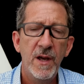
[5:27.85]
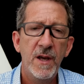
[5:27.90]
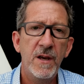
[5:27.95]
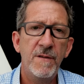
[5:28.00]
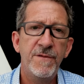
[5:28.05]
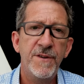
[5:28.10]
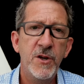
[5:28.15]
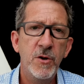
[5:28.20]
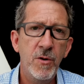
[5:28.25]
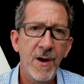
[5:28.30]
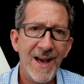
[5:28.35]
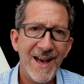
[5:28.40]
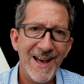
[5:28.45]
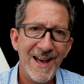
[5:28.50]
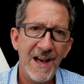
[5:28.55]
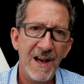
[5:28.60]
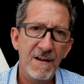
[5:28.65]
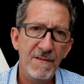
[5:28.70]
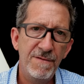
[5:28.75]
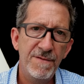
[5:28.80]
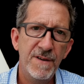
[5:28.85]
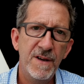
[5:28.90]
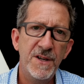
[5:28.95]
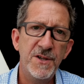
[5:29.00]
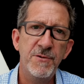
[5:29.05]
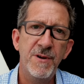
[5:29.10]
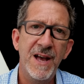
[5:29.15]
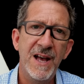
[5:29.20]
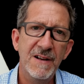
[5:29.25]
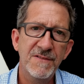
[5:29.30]
If you have
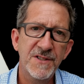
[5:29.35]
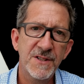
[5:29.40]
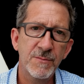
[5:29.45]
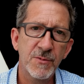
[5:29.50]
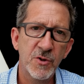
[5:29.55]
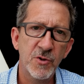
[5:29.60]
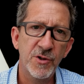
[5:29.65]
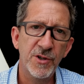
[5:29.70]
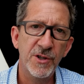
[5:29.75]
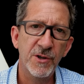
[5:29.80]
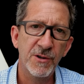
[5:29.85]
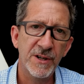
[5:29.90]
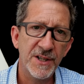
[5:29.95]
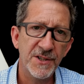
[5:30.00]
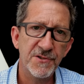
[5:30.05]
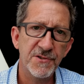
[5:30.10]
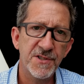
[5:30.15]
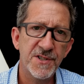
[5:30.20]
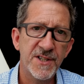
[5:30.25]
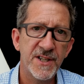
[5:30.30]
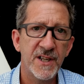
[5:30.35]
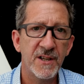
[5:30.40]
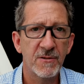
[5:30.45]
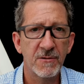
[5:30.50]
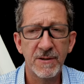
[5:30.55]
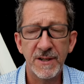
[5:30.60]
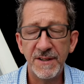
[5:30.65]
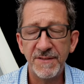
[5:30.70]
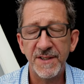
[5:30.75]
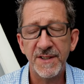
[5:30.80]
and you have some good or interesting
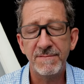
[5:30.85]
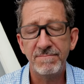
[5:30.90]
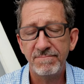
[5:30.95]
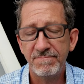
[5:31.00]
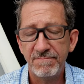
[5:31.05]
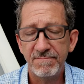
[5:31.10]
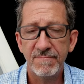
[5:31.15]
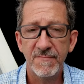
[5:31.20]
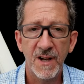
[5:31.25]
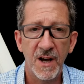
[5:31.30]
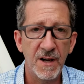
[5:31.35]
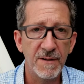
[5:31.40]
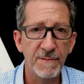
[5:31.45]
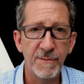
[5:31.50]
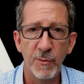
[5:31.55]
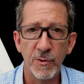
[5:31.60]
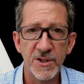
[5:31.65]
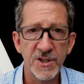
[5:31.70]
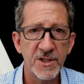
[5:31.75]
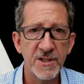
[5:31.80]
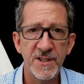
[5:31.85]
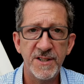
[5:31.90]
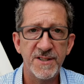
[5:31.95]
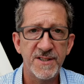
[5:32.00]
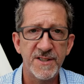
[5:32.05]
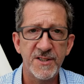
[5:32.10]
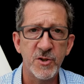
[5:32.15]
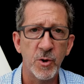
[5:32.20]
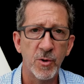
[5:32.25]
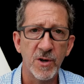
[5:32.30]
or even unfortunate
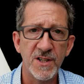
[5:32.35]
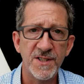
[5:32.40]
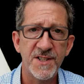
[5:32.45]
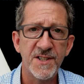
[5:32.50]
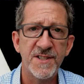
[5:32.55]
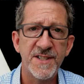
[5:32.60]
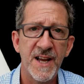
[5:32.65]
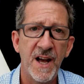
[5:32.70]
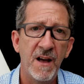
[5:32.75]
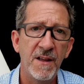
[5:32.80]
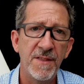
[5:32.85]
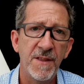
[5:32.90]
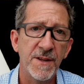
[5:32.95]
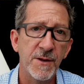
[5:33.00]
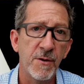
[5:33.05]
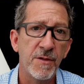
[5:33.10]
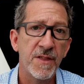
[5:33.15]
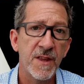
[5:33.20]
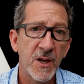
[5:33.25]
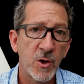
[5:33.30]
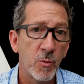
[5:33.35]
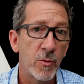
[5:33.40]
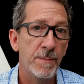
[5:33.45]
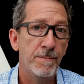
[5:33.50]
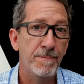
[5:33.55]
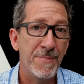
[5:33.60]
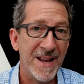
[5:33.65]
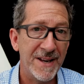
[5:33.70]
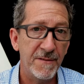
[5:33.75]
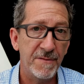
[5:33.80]
stories to tell that you think
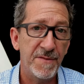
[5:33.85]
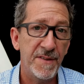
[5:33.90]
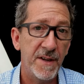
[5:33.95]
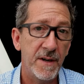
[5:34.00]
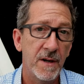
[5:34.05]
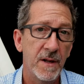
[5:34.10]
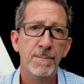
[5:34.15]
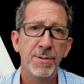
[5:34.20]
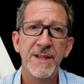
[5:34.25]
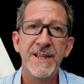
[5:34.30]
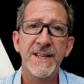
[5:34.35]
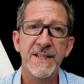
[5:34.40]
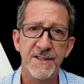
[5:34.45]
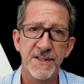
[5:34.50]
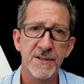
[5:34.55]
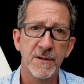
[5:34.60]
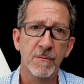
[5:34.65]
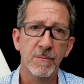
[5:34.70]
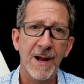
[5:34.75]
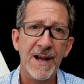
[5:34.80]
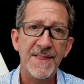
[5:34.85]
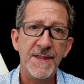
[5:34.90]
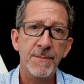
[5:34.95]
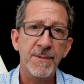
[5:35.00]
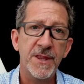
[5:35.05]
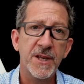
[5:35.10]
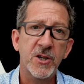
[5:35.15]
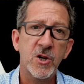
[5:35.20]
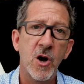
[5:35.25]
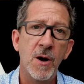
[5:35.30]
would benefit, please write them
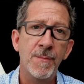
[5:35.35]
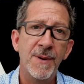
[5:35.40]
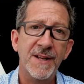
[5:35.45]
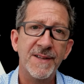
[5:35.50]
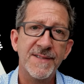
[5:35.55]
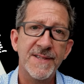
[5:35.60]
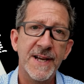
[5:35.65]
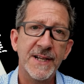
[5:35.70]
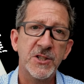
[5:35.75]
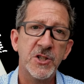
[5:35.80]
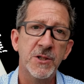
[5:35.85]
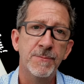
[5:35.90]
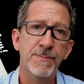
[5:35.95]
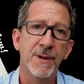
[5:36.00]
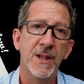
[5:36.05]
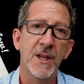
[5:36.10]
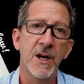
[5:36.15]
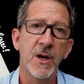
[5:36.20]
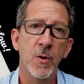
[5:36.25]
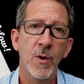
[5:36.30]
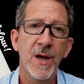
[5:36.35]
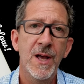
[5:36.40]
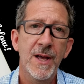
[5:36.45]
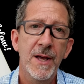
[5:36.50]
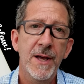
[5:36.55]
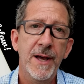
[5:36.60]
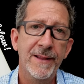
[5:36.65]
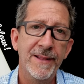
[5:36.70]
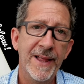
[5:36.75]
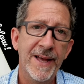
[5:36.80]
in the comments section below
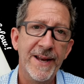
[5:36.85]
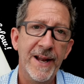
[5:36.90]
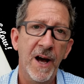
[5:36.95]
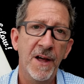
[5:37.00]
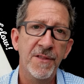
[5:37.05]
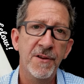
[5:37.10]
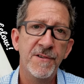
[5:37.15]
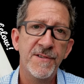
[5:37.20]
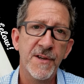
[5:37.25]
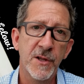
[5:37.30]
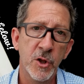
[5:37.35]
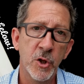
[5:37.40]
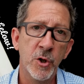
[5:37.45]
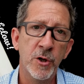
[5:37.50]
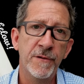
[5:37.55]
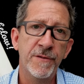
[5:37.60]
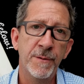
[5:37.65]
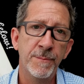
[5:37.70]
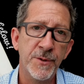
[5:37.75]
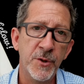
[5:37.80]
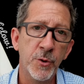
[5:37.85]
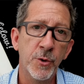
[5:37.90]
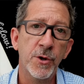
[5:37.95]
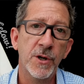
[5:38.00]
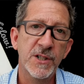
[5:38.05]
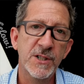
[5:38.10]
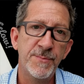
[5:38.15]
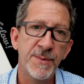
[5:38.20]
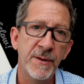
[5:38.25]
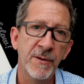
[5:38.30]
and let others learn from your
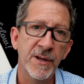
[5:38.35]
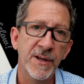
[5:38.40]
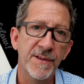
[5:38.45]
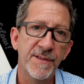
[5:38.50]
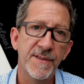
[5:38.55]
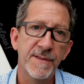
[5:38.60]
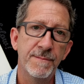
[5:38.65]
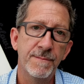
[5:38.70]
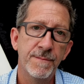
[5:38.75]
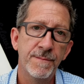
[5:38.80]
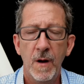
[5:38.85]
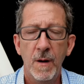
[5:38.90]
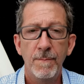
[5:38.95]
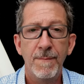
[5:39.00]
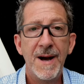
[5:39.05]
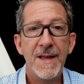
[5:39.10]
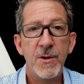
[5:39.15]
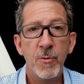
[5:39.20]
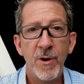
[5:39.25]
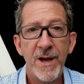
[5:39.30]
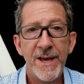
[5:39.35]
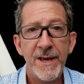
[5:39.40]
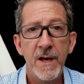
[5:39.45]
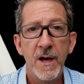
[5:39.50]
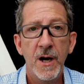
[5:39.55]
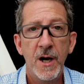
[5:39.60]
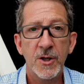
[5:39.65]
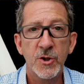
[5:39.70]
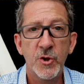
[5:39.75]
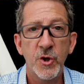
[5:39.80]
experience. By the way,
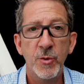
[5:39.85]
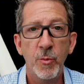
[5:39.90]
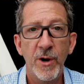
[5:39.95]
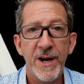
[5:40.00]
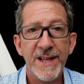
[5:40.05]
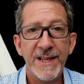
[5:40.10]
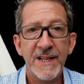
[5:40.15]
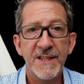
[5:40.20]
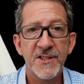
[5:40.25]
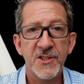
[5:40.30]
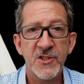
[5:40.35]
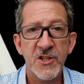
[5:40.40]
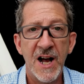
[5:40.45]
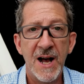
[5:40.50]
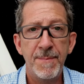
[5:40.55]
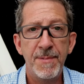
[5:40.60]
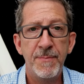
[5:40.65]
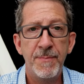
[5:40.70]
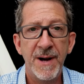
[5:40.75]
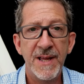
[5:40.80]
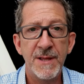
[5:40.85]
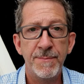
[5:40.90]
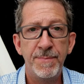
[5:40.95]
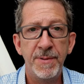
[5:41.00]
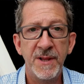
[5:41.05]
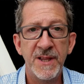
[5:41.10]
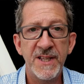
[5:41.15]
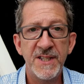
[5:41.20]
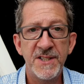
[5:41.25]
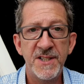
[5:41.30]
a good way to get stopped by the
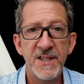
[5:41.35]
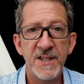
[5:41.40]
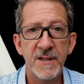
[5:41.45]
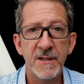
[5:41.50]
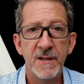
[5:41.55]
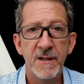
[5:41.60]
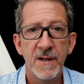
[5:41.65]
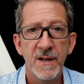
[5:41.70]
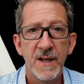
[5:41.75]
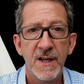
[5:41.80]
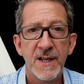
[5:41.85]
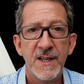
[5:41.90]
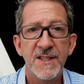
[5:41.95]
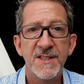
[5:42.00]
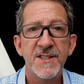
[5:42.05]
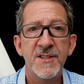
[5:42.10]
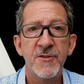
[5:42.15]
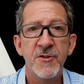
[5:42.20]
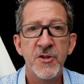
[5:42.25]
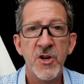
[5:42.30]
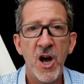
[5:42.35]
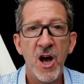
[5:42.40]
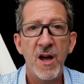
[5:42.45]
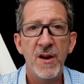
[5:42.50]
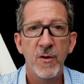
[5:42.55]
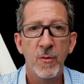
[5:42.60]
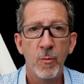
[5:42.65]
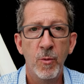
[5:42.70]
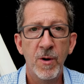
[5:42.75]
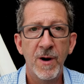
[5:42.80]
police here is to
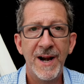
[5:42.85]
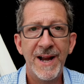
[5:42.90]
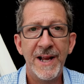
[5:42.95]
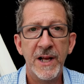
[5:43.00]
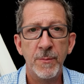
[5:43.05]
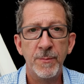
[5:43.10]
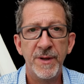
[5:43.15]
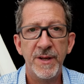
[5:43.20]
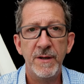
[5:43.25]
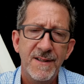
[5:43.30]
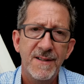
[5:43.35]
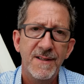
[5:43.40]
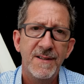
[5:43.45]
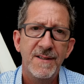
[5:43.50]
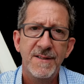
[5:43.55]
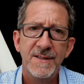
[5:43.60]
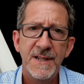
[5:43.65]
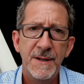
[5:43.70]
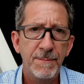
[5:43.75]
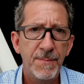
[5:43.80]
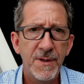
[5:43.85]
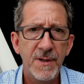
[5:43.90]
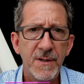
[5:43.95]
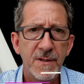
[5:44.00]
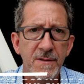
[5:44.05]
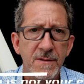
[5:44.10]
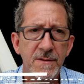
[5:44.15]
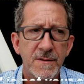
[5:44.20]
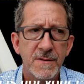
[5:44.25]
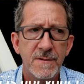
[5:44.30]
not wear a helmet.
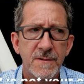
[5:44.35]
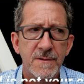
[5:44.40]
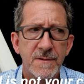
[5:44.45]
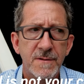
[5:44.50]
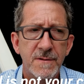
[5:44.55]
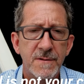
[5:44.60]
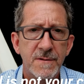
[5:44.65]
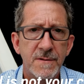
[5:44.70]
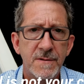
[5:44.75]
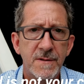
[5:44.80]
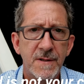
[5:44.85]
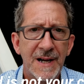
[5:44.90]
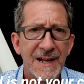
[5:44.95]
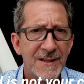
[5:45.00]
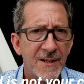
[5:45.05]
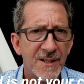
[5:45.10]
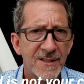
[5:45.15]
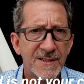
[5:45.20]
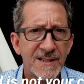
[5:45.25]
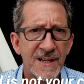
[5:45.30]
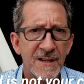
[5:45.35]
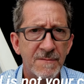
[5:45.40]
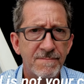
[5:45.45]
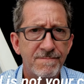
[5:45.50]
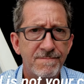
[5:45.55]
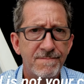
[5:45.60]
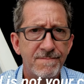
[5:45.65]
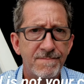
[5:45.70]
Number, I lost count.